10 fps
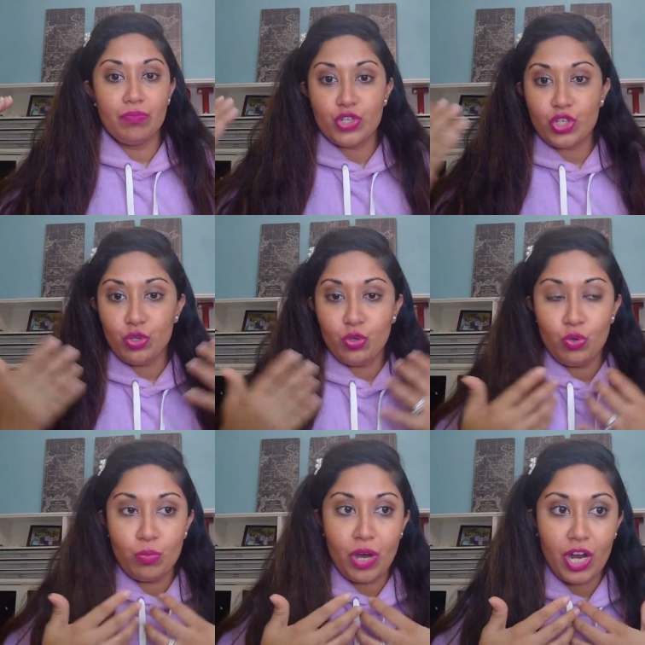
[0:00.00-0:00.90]

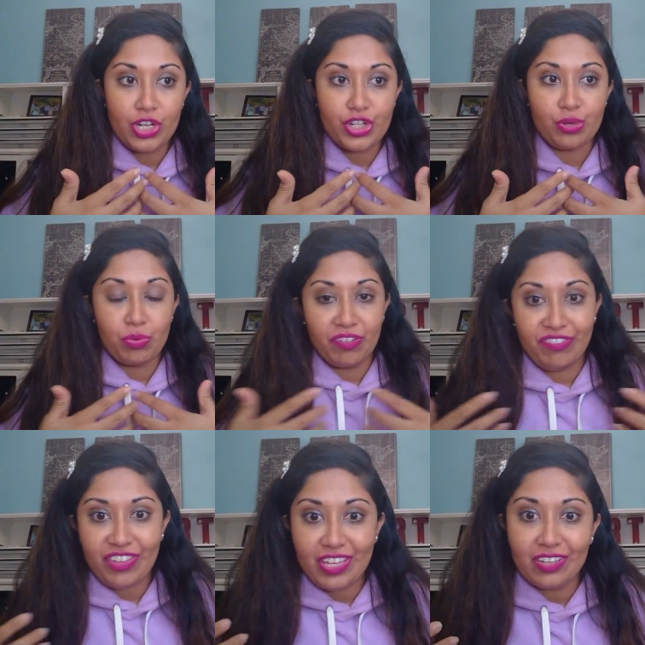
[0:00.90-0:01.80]
too much
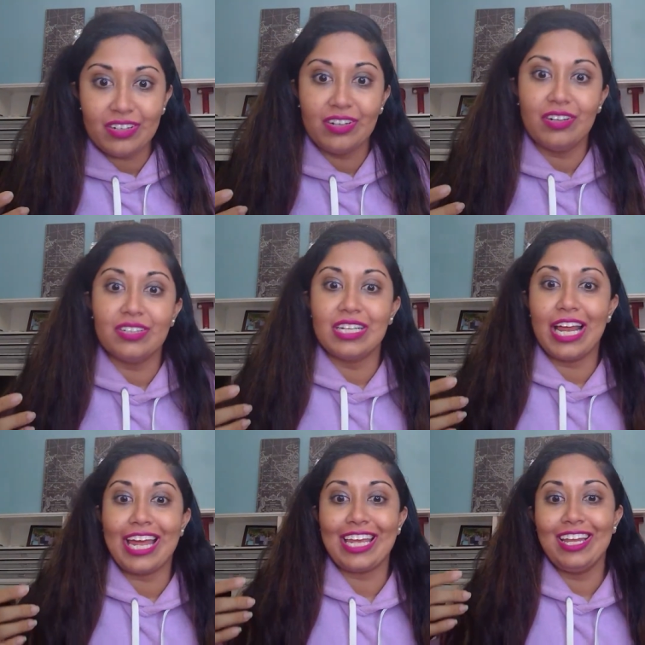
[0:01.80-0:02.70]
revealed
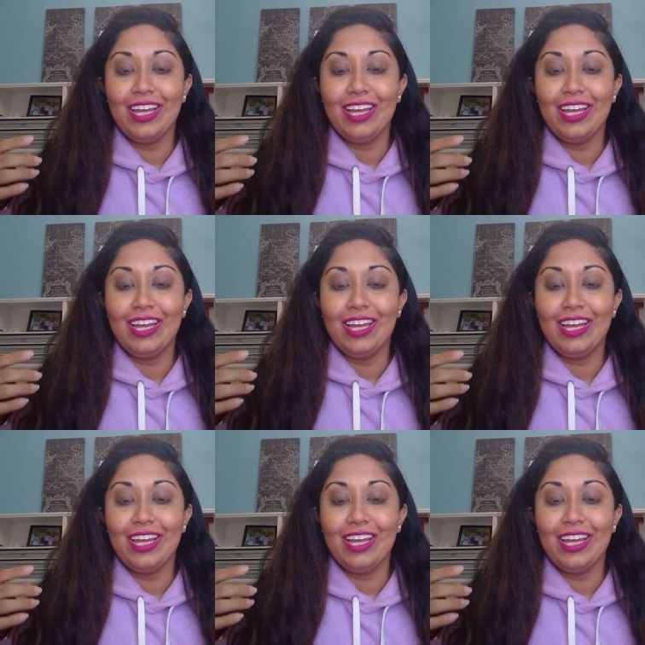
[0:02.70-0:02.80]
like